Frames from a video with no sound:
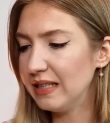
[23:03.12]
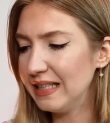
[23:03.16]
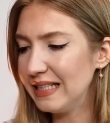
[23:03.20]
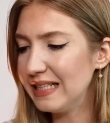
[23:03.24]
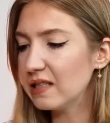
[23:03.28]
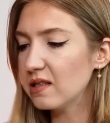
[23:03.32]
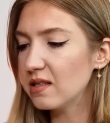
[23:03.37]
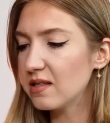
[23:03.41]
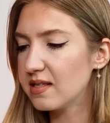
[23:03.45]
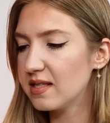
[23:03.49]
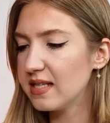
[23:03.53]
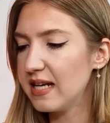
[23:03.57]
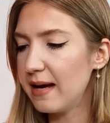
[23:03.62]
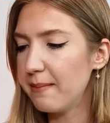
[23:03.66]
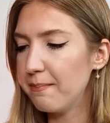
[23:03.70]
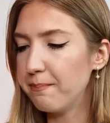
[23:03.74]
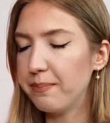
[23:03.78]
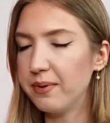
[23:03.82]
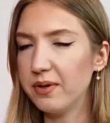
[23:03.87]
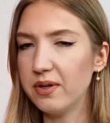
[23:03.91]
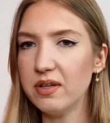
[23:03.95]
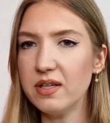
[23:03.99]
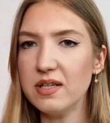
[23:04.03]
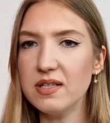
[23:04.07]
little
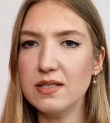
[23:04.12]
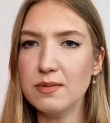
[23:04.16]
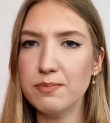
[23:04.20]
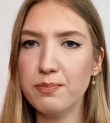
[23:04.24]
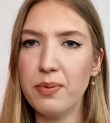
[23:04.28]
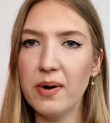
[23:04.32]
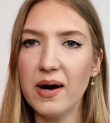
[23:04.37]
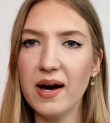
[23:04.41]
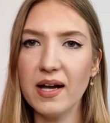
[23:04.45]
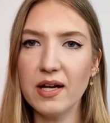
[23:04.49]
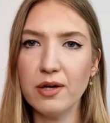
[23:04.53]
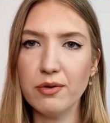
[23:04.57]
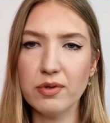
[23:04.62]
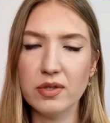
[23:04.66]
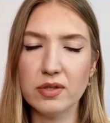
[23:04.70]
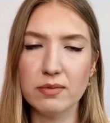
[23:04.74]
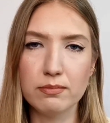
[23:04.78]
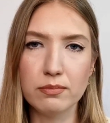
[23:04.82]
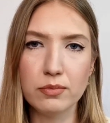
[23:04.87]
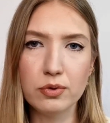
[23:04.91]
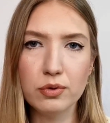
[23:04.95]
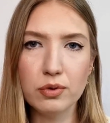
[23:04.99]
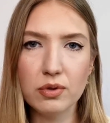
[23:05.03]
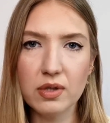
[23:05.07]
sample, is
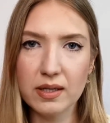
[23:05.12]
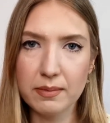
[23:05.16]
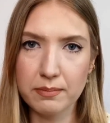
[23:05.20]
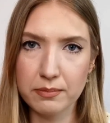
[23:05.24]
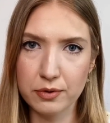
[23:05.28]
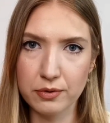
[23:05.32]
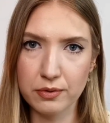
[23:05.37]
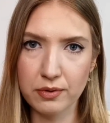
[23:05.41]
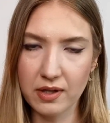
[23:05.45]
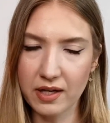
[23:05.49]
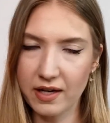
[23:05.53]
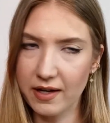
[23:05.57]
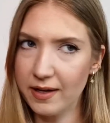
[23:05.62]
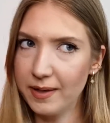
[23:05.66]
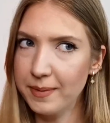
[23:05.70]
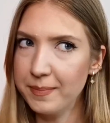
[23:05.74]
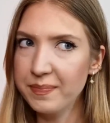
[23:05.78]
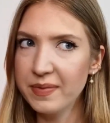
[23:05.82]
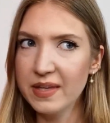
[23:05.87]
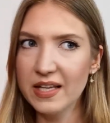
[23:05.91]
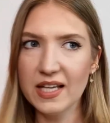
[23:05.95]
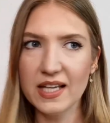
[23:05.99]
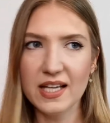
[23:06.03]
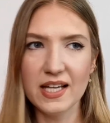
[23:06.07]
Byron Mula
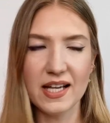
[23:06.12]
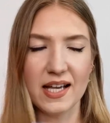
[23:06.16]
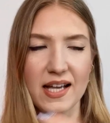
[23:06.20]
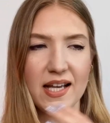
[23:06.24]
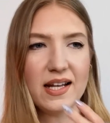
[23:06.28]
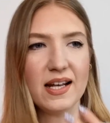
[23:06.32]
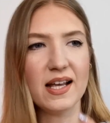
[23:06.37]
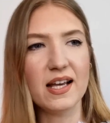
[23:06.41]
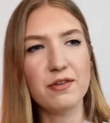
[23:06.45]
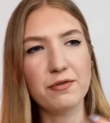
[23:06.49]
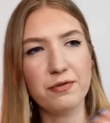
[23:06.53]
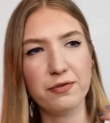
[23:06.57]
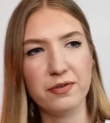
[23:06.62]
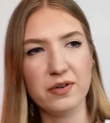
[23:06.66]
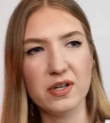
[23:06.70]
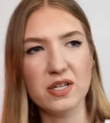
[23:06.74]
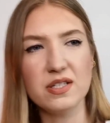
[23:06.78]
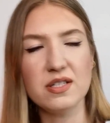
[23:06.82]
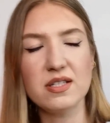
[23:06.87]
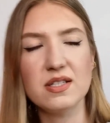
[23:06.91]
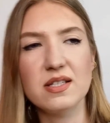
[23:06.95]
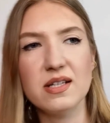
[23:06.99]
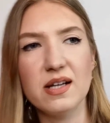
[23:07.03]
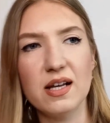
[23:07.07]
Mula, and
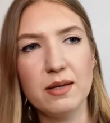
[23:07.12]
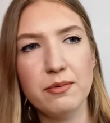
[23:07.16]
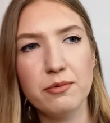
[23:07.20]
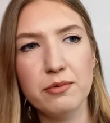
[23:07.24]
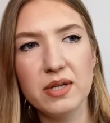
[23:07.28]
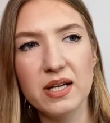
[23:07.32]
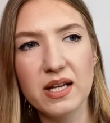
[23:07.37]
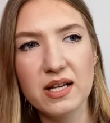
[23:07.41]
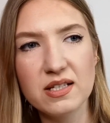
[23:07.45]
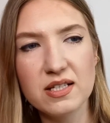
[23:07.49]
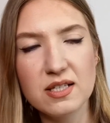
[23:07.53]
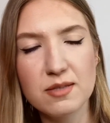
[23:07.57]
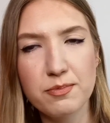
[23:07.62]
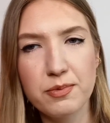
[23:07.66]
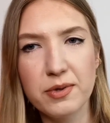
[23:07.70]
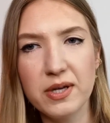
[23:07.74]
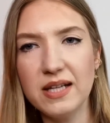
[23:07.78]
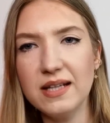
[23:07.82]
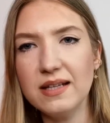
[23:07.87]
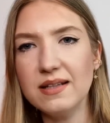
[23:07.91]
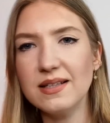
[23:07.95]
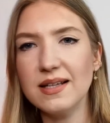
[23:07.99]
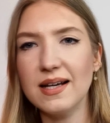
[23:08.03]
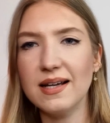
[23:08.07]
first time when I
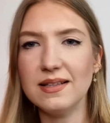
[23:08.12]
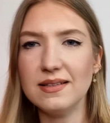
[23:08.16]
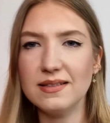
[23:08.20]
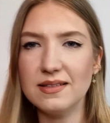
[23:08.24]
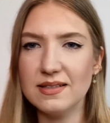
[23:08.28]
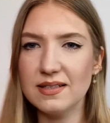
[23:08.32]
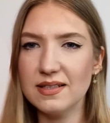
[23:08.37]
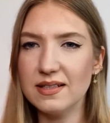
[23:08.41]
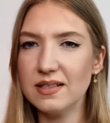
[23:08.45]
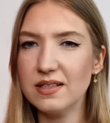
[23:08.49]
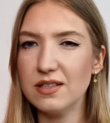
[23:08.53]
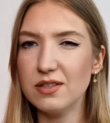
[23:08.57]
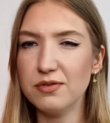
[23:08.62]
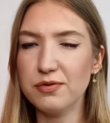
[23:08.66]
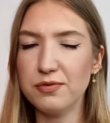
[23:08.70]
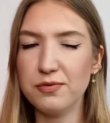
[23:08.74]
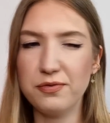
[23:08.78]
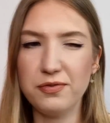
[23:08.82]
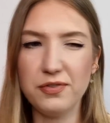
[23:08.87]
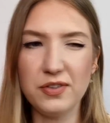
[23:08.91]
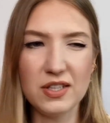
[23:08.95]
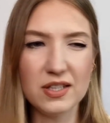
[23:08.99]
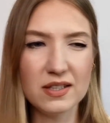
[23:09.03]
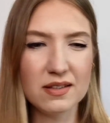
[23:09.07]
sprayed it, I didn't
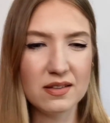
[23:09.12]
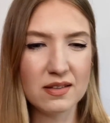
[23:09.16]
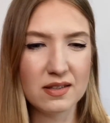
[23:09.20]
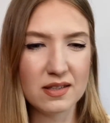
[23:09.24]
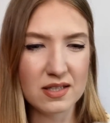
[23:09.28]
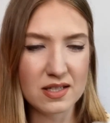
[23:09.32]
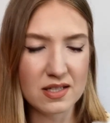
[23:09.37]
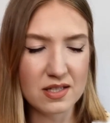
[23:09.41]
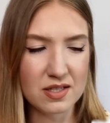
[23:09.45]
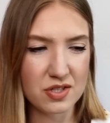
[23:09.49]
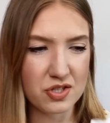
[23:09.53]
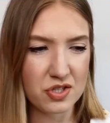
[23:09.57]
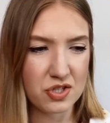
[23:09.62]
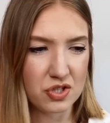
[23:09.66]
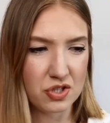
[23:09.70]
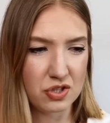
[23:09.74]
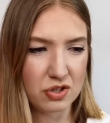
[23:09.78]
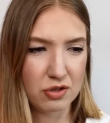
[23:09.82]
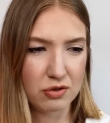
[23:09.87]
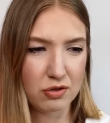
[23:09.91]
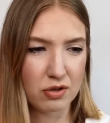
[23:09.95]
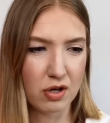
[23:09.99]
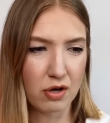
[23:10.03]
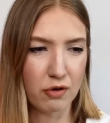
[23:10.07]
feel this,
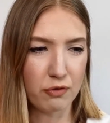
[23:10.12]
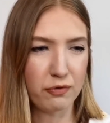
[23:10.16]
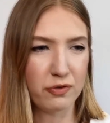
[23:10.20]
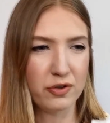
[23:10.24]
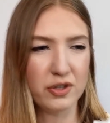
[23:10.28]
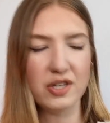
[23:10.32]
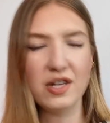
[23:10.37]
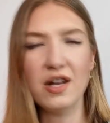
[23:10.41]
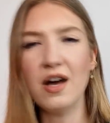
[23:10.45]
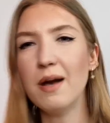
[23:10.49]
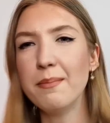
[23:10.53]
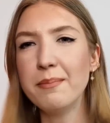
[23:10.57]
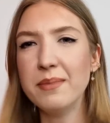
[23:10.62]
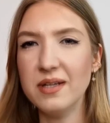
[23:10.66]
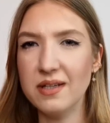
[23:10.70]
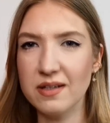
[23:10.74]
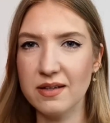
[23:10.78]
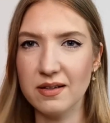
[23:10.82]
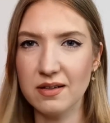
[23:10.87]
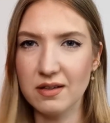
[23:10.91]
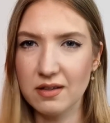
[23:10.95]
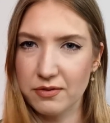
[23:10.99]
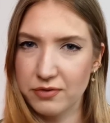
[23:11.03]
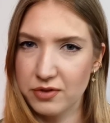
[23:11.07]
you know,
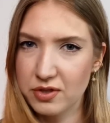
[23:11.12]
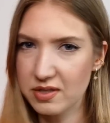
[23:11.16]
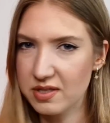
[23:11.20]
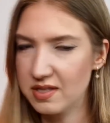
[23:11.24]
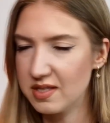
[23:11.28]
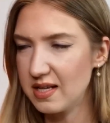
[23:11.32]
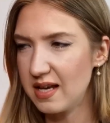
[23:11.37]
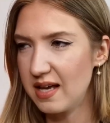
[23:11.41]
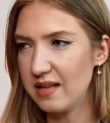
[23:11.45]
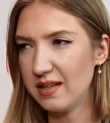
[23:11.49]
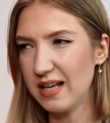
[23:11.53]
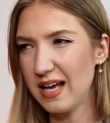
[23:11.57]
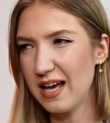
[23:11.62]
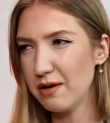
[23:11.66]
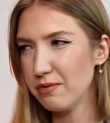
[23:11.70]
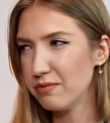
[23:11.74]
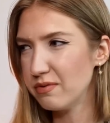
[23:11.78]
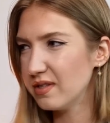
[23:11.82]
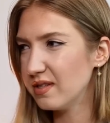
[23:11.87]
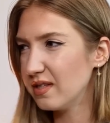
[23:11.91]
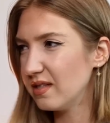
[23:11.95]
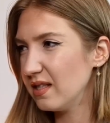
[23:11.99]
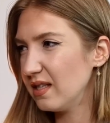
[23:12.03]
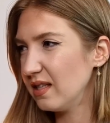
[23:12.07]
phenomena of the scent. I
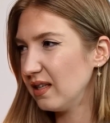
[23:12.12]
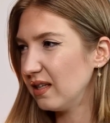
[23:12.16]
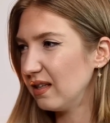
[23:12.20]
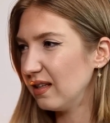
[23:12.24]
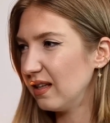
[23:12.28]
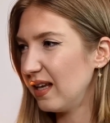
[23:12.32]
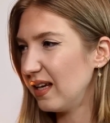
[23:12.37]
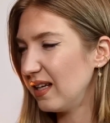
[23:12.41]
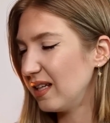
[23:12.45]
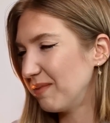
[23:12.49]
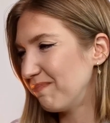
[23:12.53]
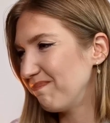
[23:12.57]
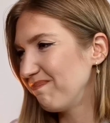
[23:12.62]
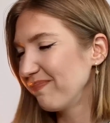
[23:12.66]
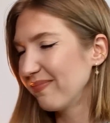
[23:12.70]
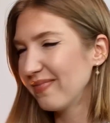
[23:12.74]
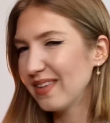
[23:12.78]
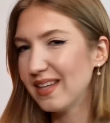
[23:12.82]
was thinking like,